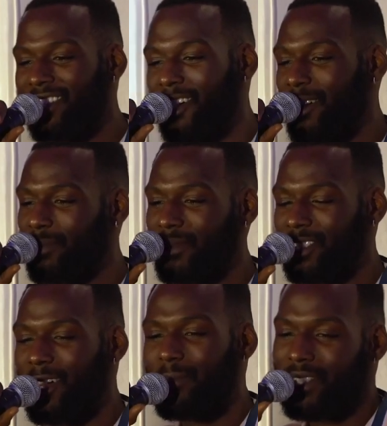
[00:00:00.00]

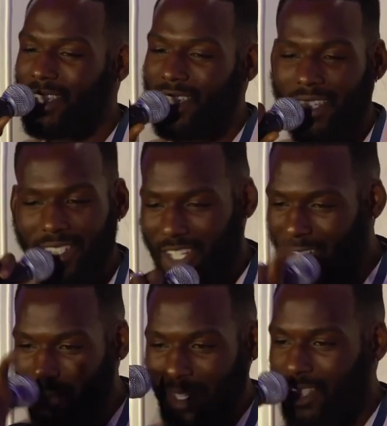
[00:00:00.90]
Jump, Ziggy,
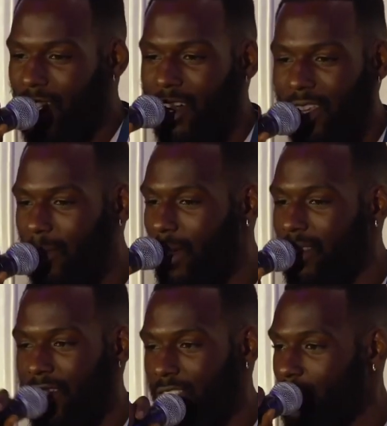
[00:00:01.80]
Jump. It's all
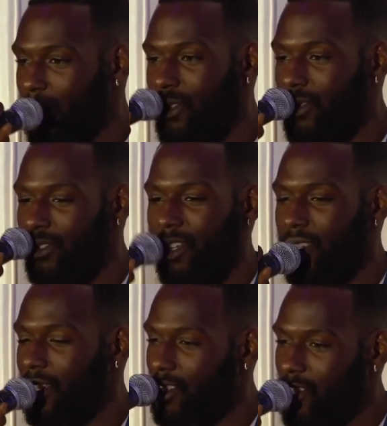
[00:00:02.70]
about this dude who's
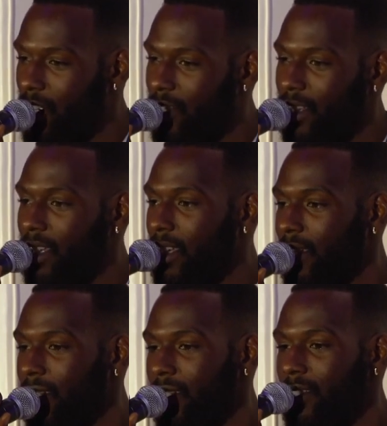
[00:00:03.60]
on this journey,
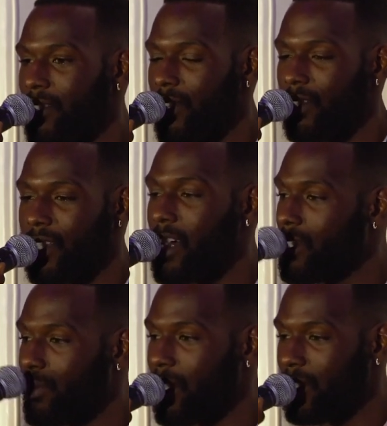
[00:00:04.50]
and you know he's
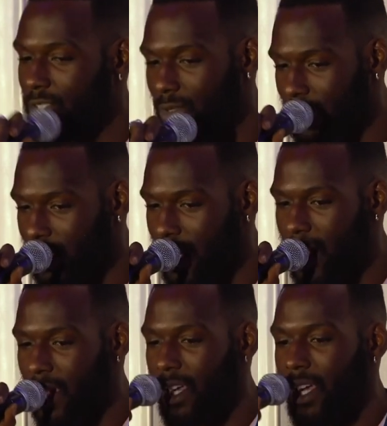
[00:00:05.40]
contemplating
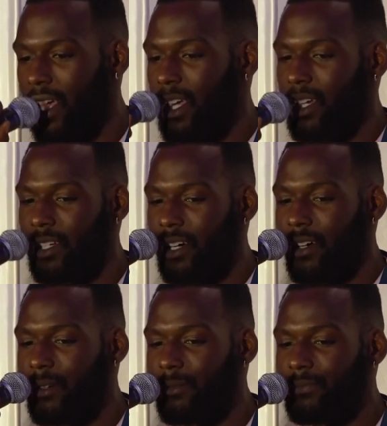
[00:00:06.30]
suicide, and
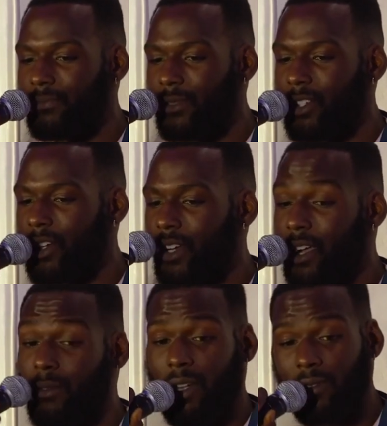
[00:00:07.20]
you know
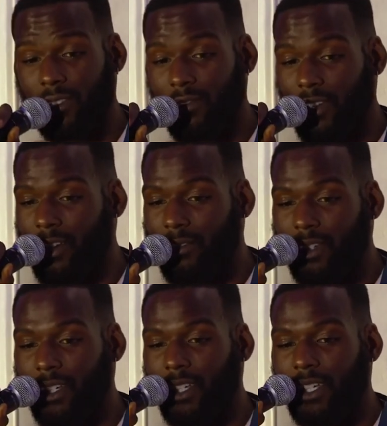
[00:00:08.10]
it was a
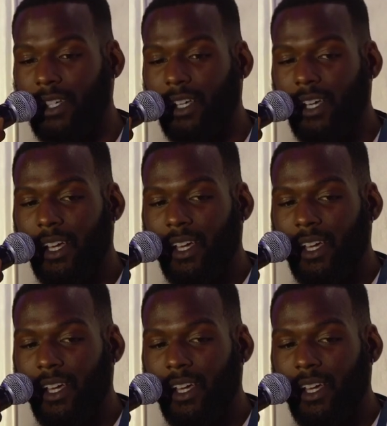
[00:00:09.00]
very